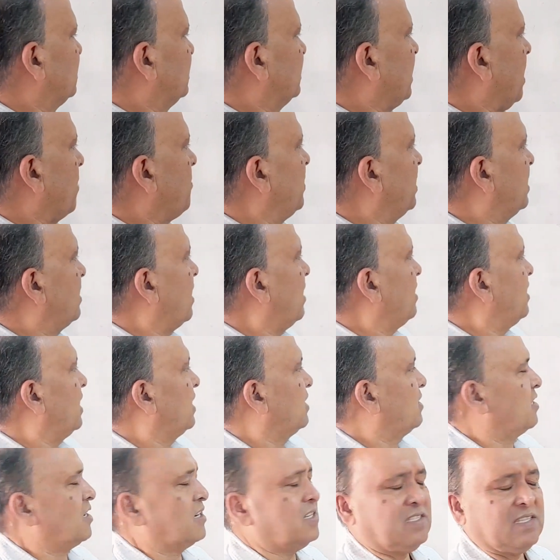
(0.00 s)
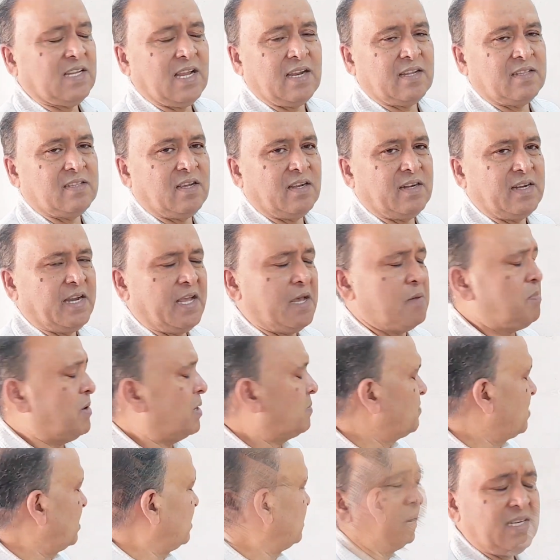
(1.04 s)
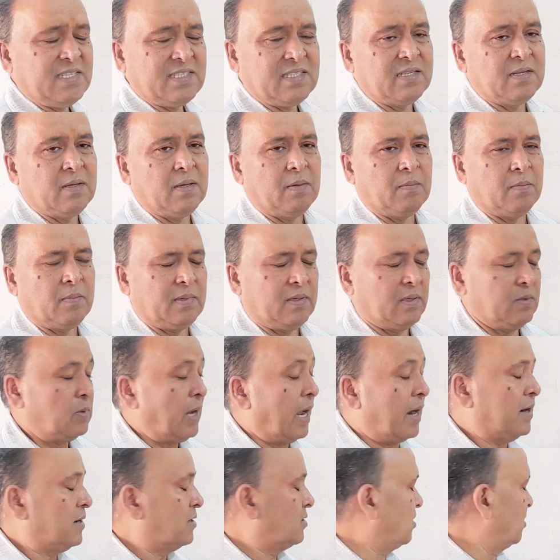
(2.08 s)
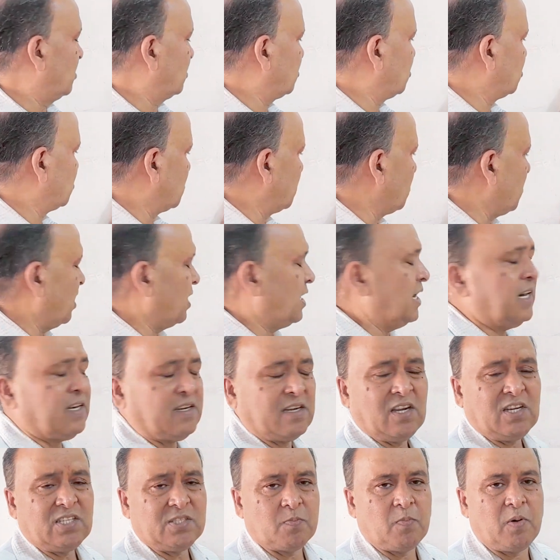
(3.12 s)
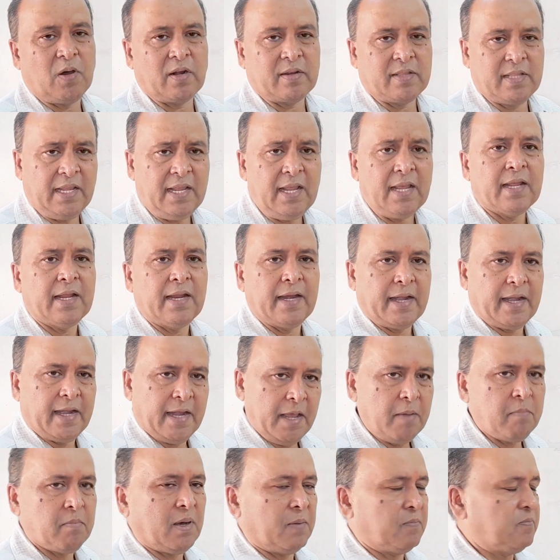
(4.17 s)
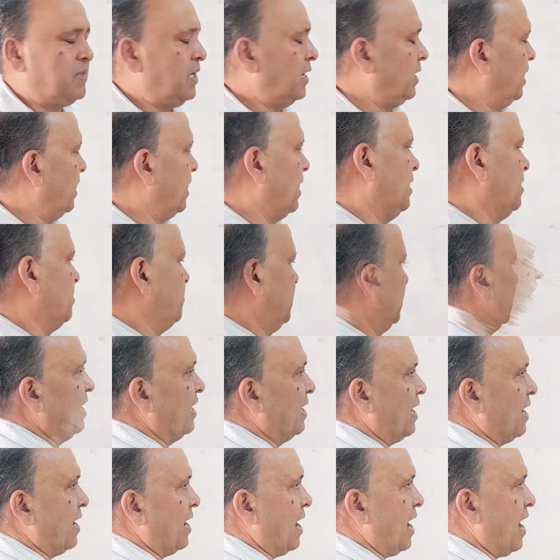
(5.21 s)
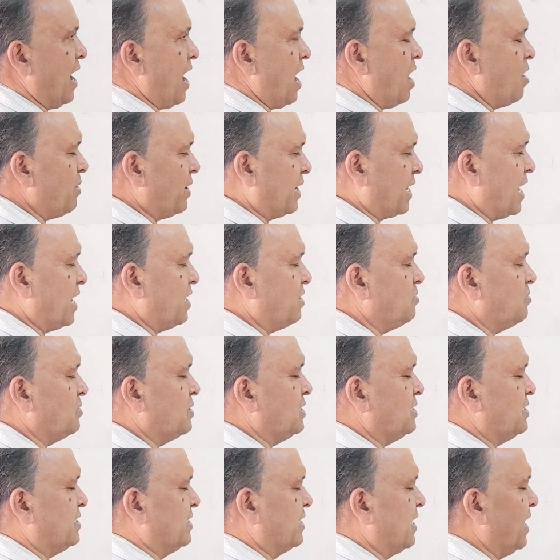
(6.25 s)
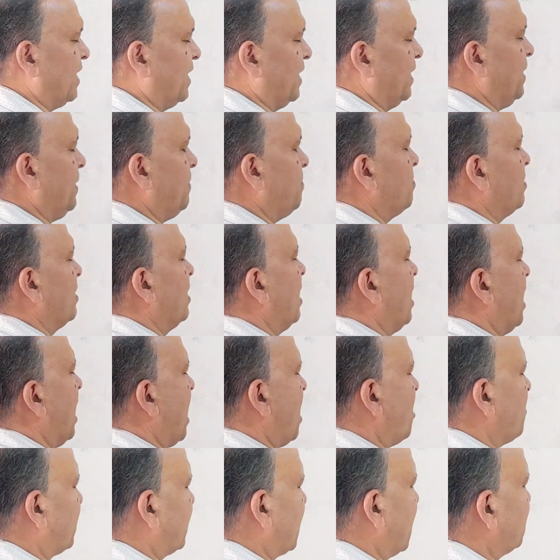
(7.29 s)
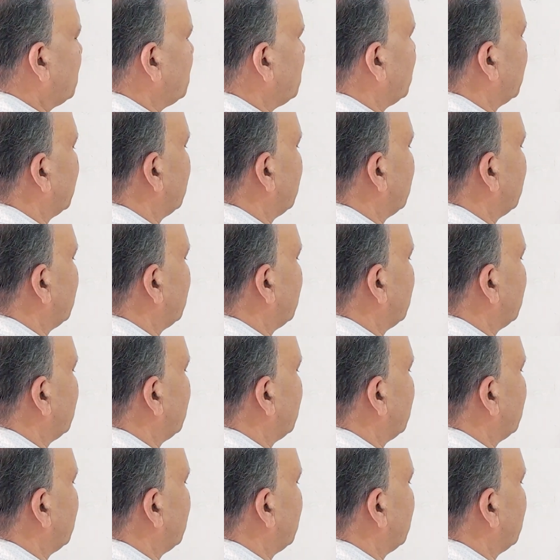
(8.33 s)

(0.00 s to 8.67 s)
capital letters as the name of the sets and the small letters for the name of the elements. How can we say, how can you